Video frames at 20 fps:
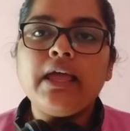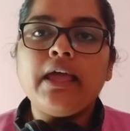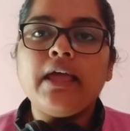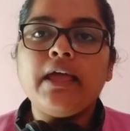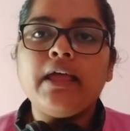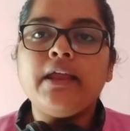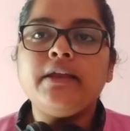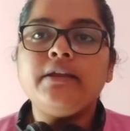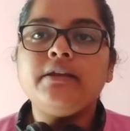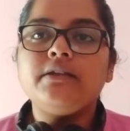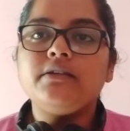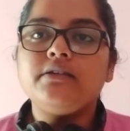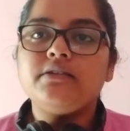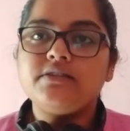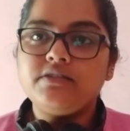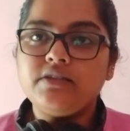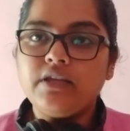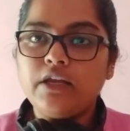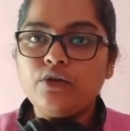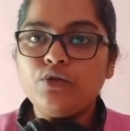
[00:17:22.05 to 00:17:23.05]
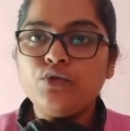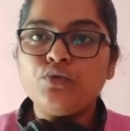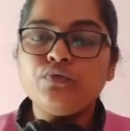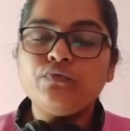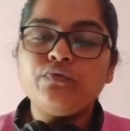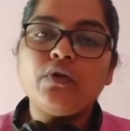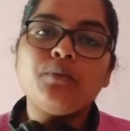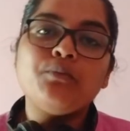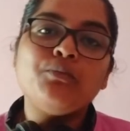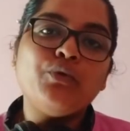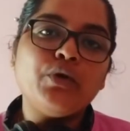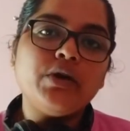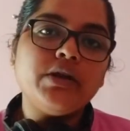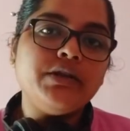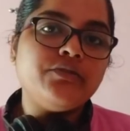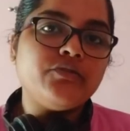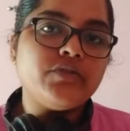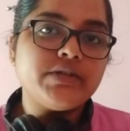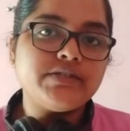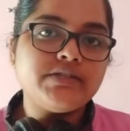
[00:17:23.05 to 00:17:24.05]
and stay tuned for more
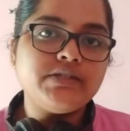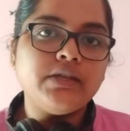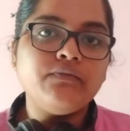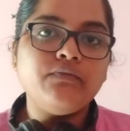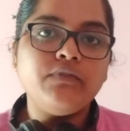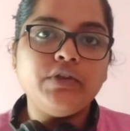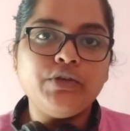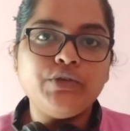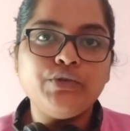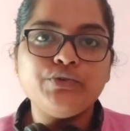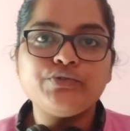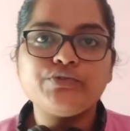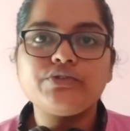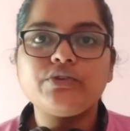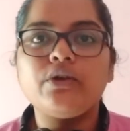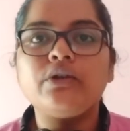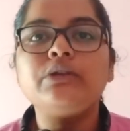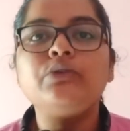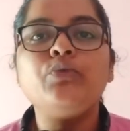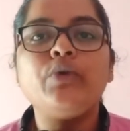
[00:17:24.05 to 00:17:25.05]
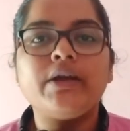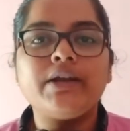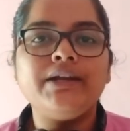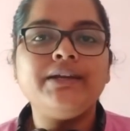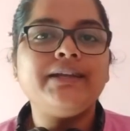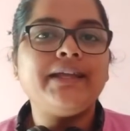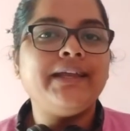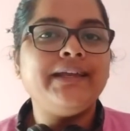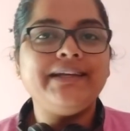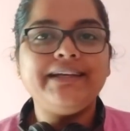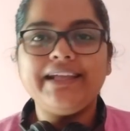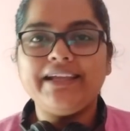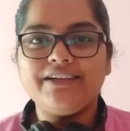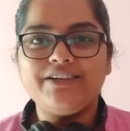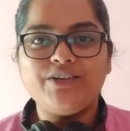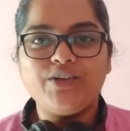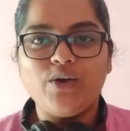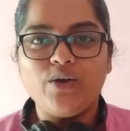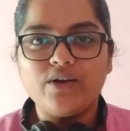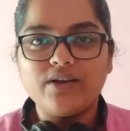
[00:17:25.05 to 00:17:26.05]
interesting videos on Quarantine
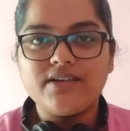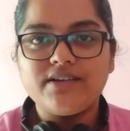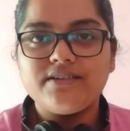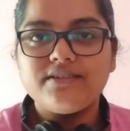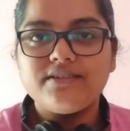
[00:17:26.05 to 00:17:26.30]
Tech Talk.